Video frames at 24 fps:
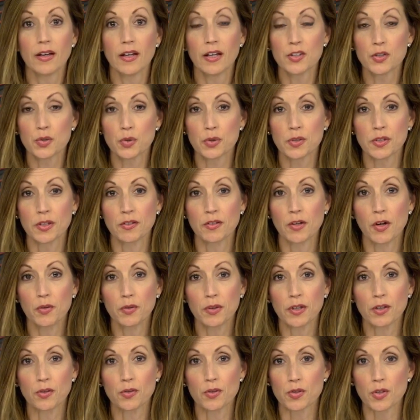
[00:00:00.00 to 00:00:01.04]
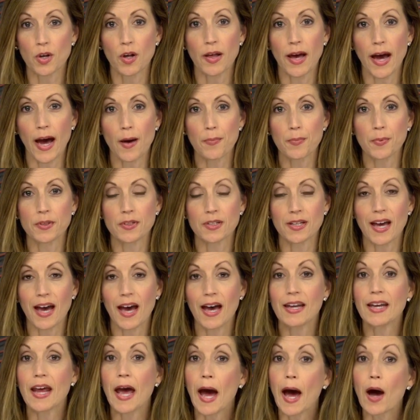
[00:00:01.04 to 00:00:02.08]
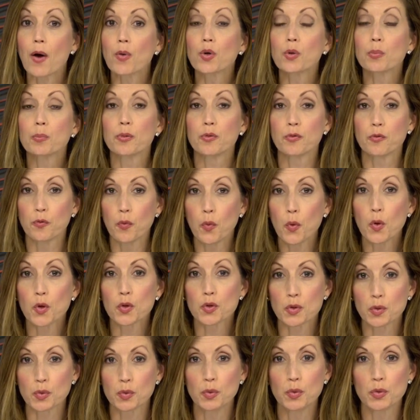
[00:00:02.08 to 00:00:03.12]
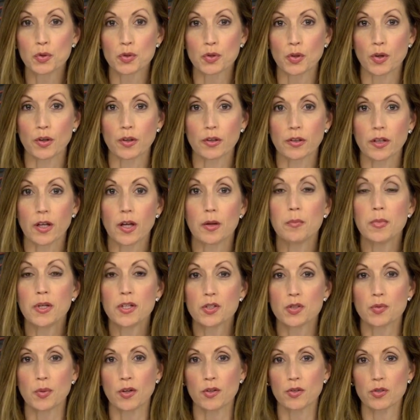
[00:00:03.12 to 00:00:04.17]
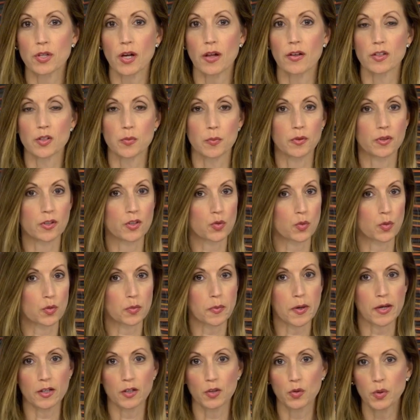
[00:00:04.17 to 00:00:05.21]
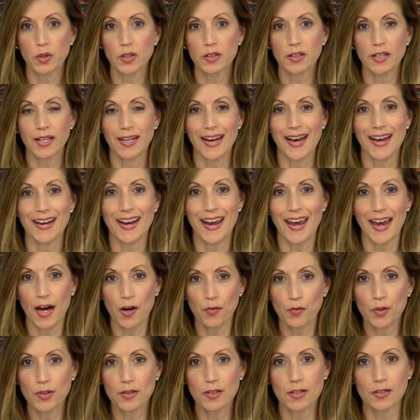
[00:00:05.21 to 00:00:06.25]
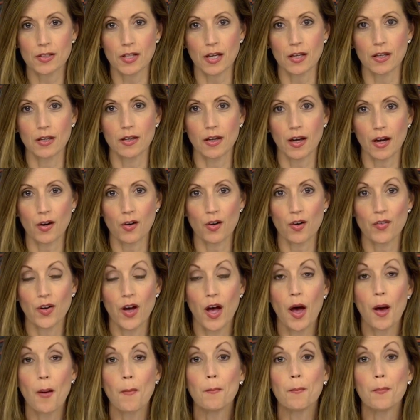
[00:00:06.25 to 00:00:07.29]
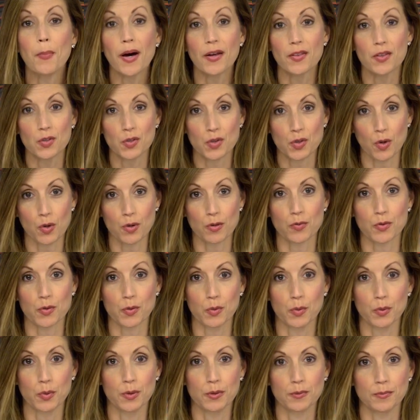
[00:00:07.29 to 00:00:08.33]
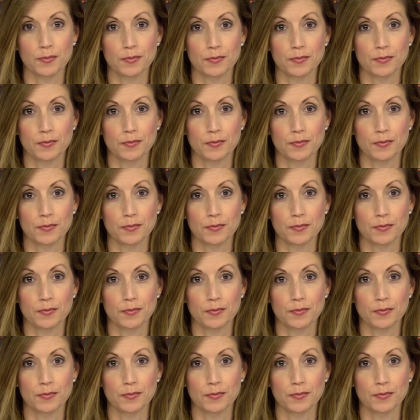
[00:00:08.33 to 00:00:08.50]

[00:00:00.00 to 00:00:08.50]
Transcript: Interesting note here. This all happened an hour before school started. Administrators tell us police responded quickly and had everything taken care of by the start of school.